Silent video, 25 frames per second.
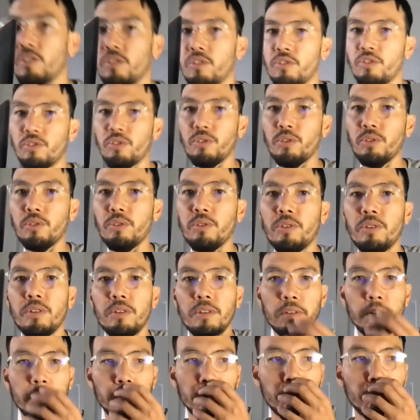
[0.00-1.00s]
true.
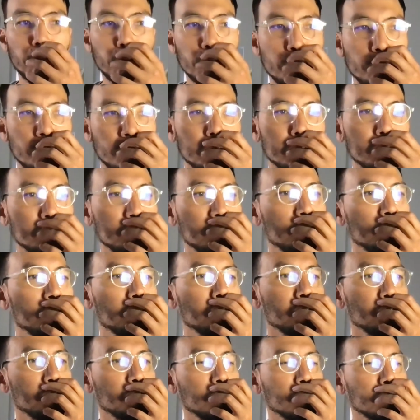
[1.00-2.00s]
What you mentioned is
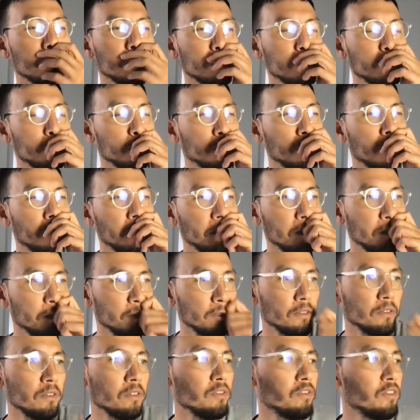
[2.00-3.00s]
true. Like, okay, you
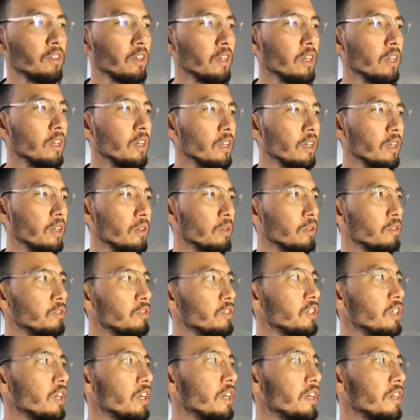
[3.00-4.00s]
know, with
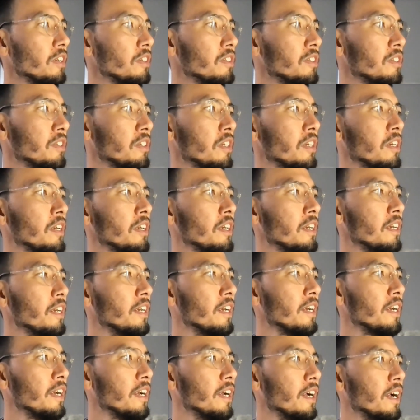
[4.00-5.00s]
shares,
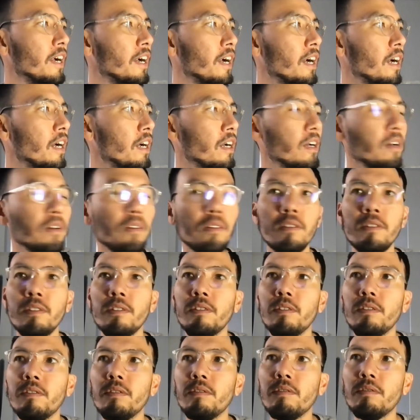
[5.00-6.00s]
uh,
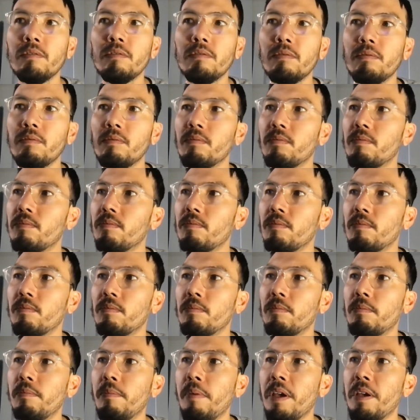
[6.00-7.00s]

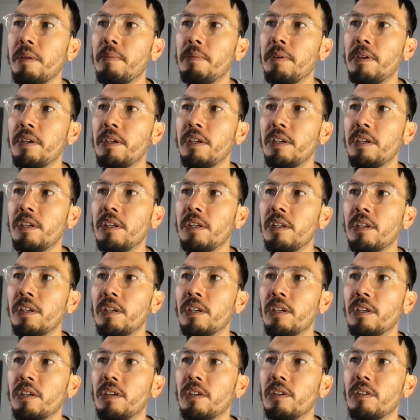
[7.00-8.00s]

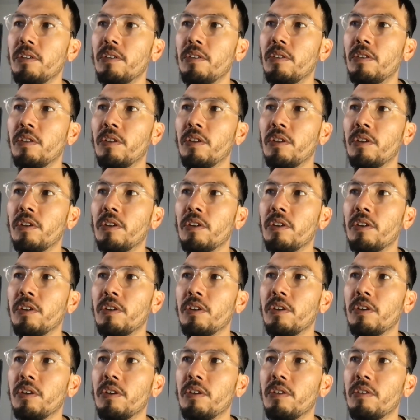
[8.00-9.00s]
maybe the
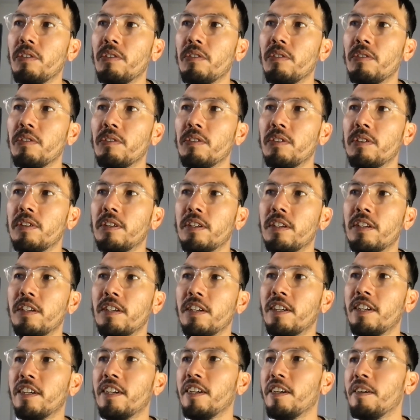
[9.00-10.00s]

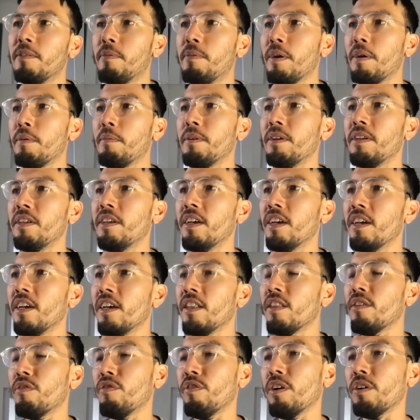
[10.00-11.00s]
maybe
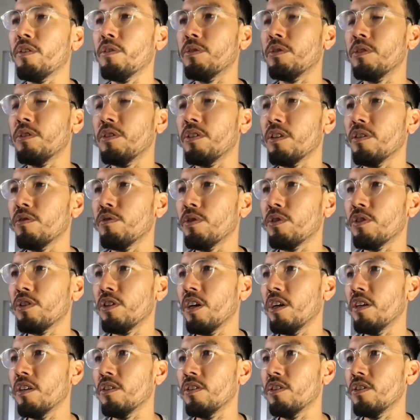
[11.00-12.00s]
the Federal Reserve will
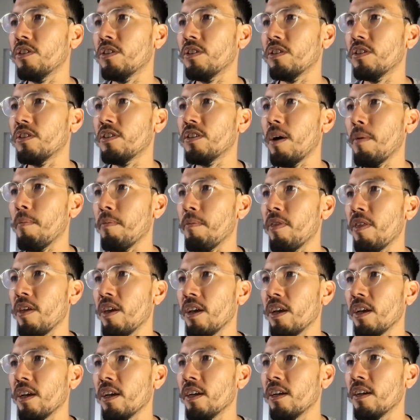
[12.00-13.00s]
change something,